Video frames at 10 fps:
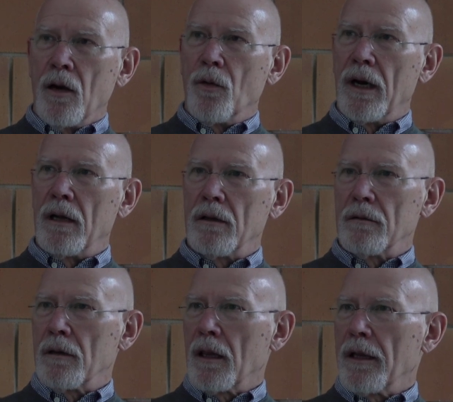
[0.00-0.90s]

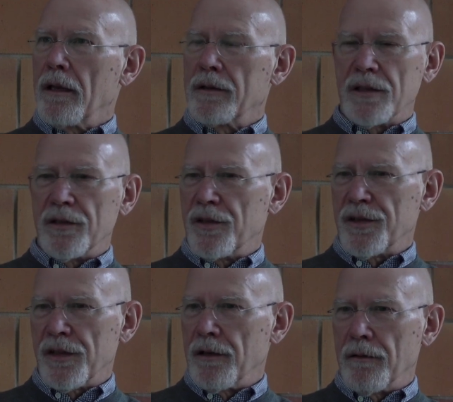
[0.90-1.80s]
Well, it's
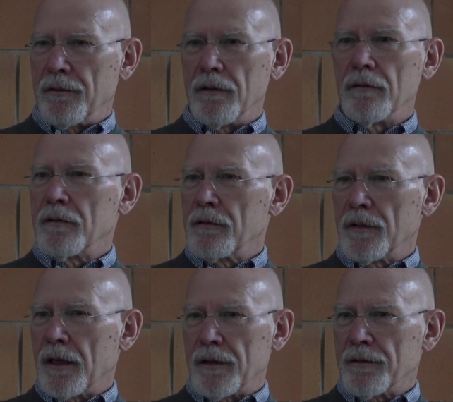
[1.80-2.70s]
just a
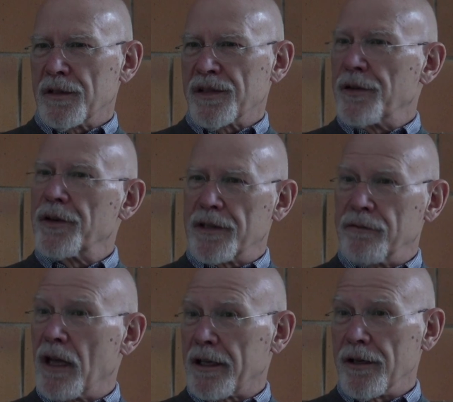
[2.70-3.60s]
series of
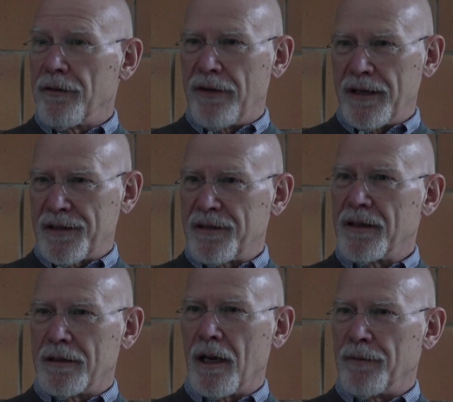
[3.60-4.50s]
lucky events
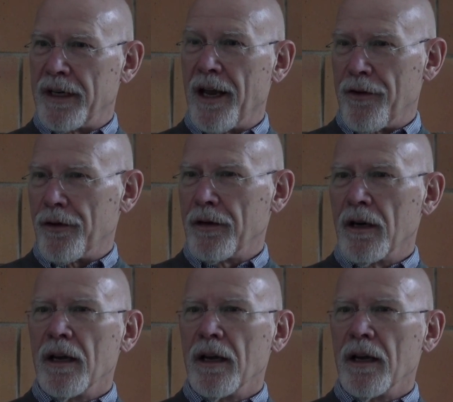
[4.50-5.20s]
that come together.